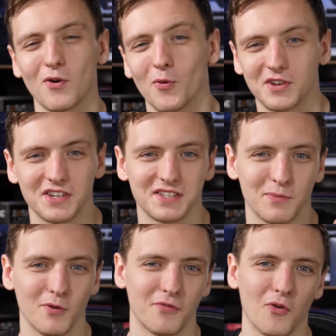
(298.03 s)
for, which is
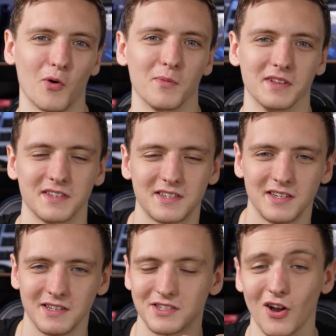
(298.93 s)
the
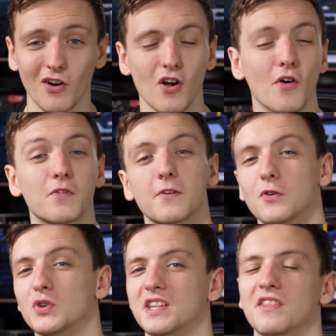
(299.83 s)
performance. Starting off with a
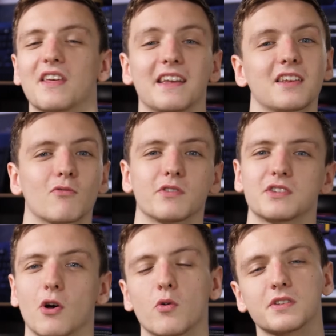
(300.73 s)
few synthetic
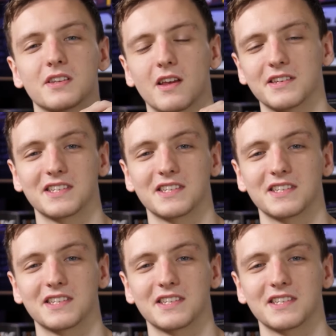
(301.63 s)
results, uh,